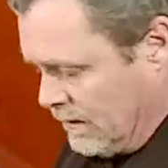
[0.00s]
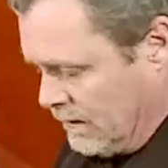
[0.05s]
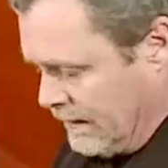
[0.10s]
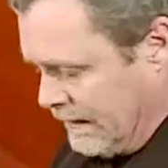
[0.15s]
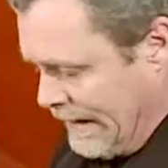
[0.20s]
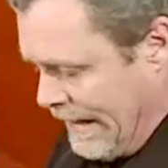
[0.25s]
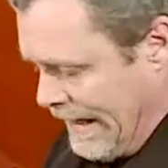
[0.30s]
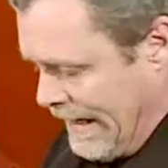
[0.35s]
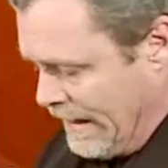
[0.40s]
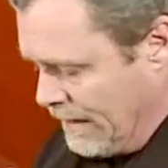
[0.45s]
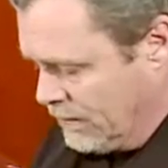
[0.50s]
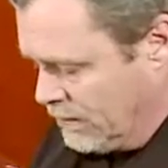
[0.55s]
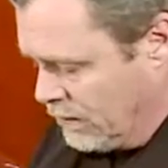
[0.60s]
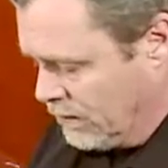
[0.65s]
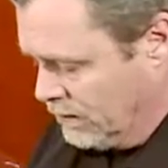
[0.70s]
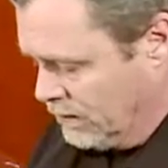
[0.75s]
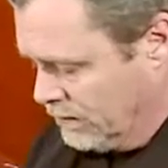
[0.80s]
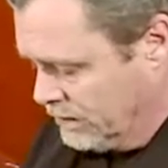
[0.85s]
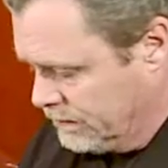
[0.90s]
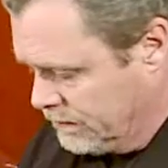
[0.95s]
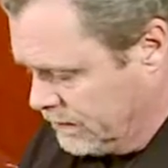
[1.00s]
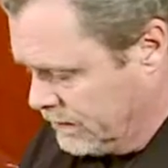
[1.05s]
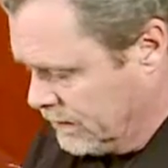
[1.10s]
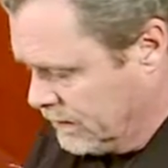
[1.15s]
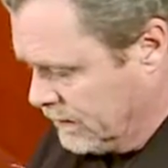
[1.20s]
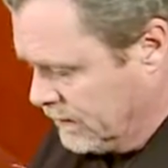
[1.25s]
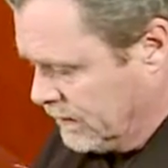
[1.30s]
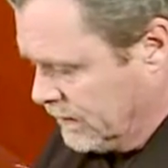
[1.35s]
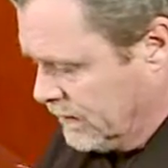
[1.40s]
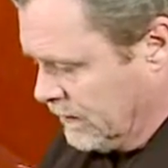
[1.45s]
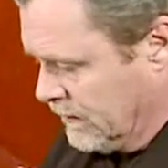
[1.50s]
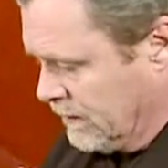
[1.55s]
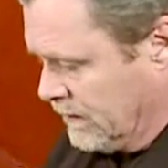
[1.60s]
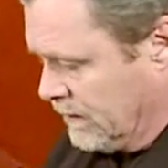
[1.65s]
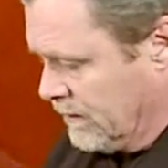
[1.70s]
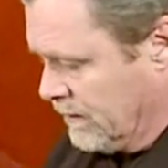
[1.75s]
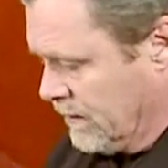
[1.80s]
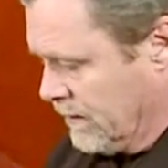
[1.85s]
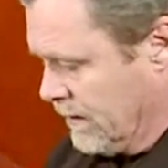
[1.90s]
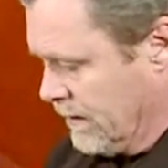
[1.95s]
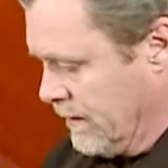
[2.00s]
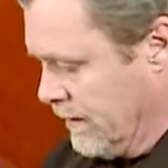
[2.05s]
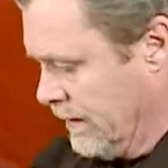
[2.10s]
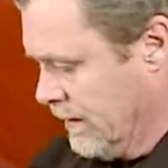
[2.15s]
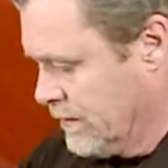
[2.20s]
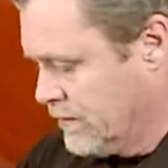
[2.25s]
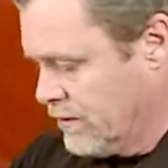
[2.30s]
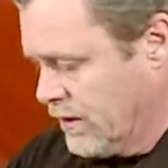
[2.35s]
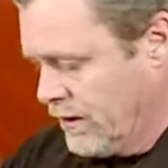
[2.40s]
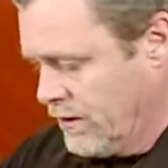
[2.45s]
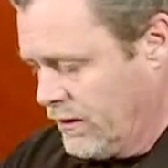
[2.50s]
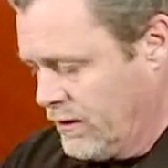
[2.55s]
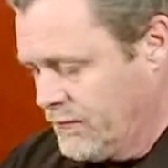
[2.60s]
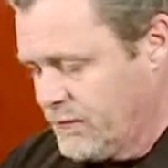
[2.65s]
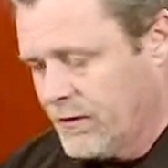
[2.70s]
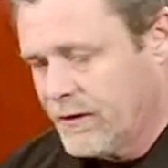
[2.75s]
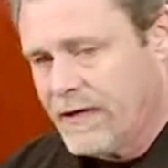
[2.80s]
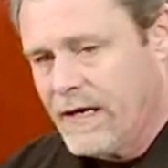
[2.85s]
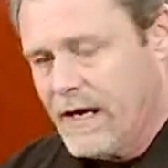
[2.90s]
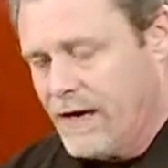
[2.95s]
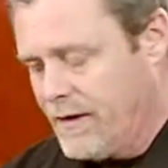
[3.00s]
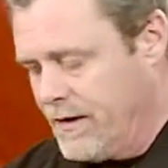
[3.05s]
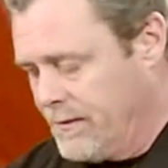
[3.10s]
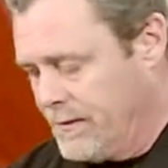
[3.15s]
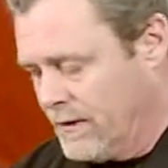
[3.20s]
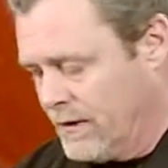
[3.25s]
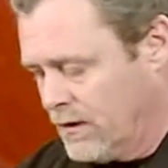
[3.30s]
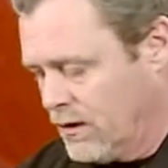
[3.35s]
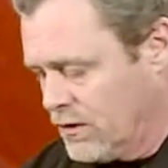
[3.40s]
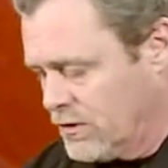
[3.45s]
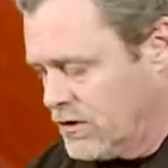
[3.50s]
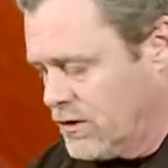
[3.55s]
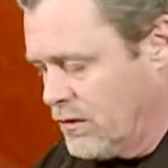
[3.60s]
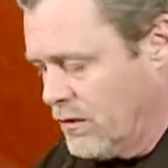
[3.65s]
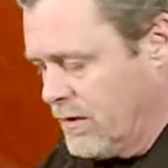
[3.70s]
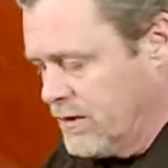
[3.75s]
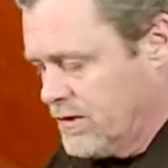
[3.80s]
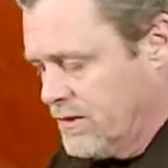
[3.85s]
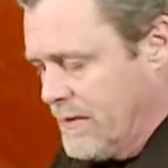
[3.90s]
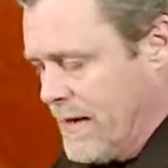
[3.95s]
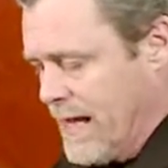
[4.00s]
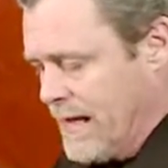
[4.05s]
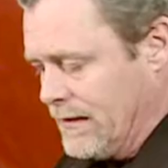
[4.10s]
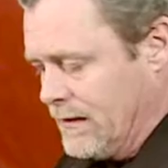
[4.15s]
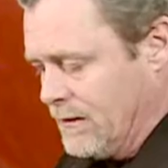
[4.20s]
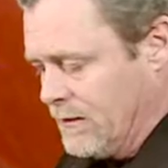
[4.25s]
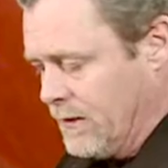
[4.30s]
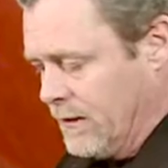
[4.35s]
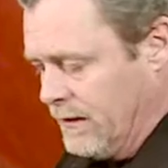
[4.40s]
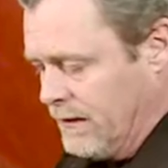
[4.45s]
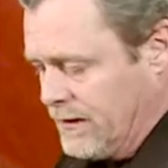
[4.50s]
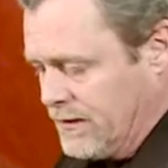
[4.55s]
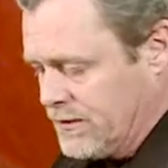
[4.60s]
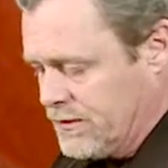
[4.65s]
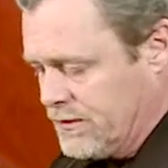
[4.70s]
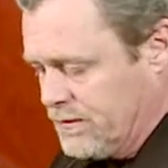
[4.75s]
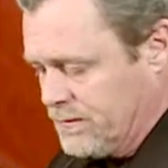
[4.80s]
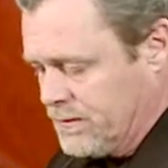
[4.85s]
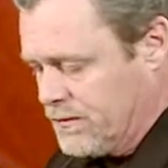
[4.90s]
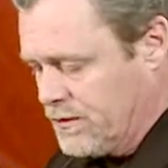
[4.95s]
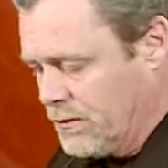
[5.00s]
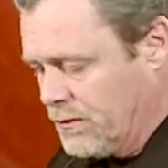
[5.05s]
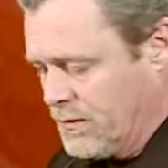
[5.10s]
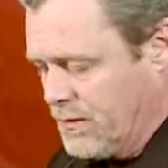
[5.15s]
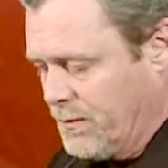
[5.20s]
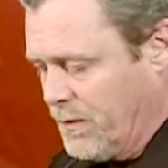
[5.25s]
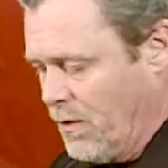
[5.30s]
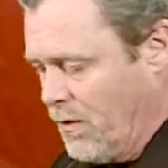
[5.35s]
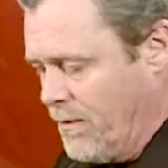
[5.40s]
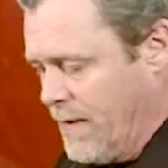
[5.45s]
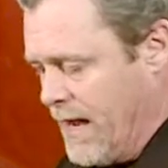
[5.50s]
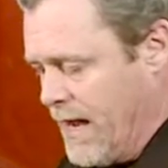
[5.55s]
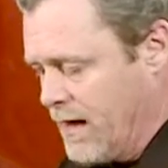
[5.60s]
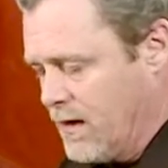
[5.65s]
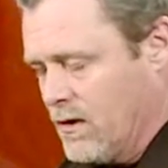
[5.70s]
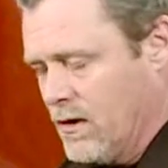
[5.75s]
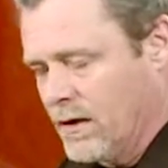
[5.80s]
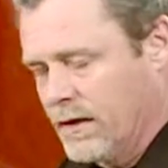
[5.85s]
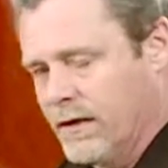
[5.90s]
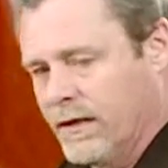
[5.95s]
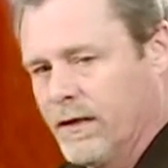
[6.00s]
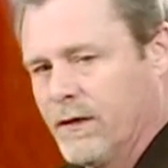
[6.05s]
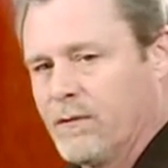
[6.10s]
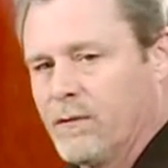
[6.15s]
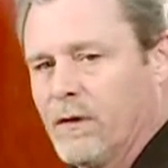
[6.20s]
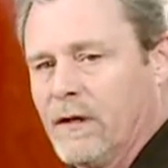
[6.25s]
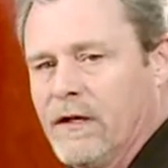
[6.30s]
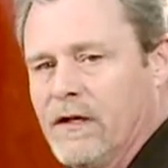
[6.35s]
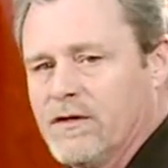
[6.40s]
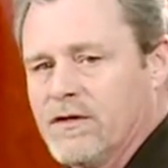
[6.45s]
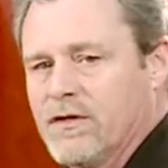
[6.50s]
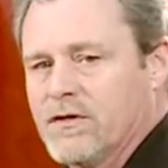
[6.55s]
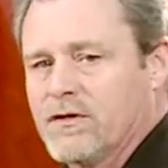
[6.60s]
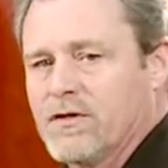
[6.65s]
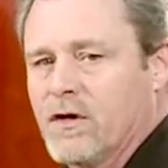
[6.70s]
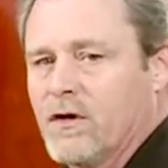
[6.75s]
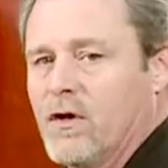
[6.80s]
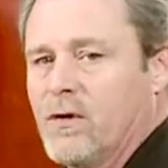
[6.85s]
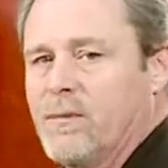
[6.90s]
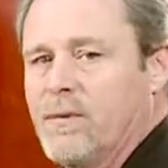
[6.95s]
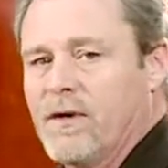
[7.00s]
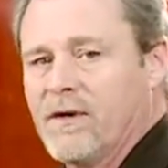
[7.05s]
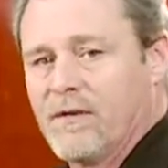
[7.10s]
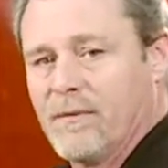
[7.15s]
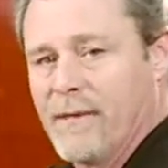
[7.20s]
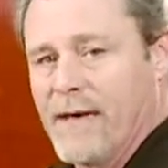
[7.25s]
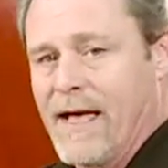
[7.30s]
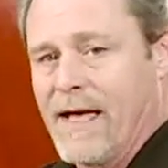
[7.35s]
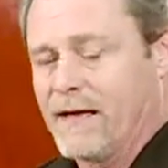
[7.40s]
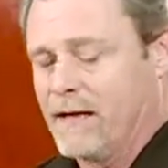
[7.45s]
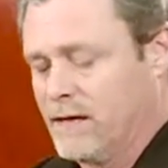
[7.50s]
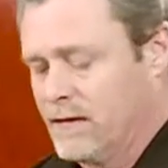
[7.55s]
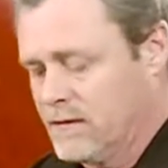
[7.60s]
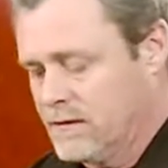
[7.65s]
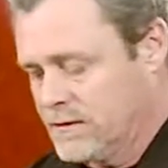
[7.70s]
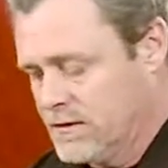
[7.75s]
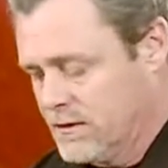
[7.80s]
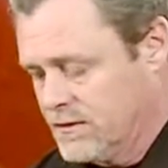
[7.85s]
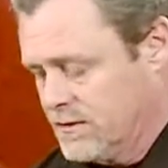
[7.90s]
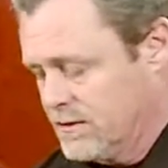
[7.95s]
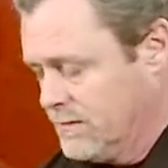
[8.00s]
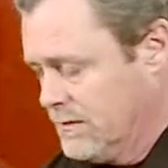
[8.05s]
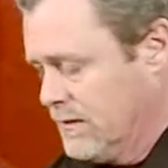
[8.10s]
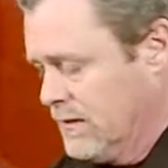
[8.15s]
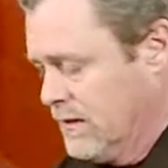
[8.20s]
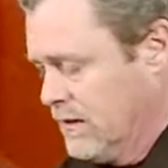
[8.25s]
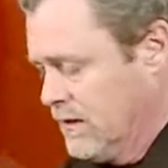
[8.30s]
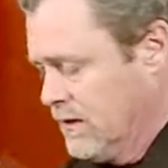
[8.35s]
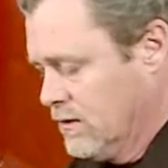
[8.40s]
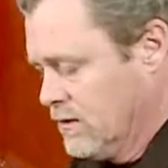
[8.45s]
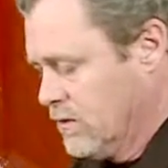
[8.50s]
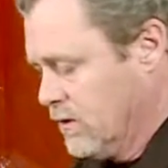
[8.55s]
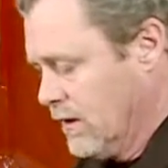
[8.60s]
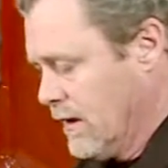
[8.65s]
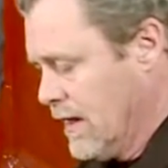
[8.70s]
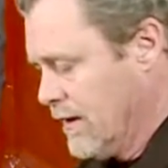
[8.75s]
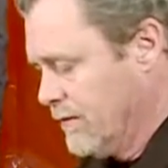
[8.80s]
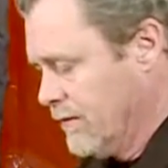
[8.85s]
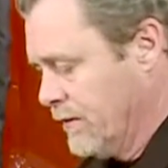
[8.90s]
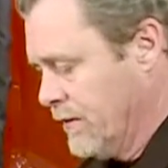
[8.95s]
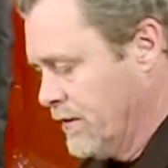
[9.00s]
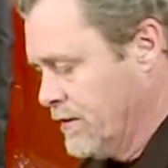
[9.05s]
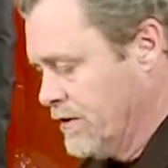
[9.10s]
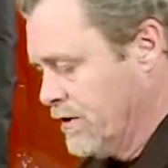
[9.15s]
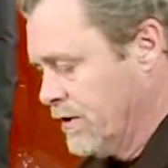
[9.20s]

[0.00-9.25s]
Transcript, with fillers: The handle is not only for carrying, but it also is a magnet release. So when you pull back on it, it releases a good bit of the magnetism to allow for easier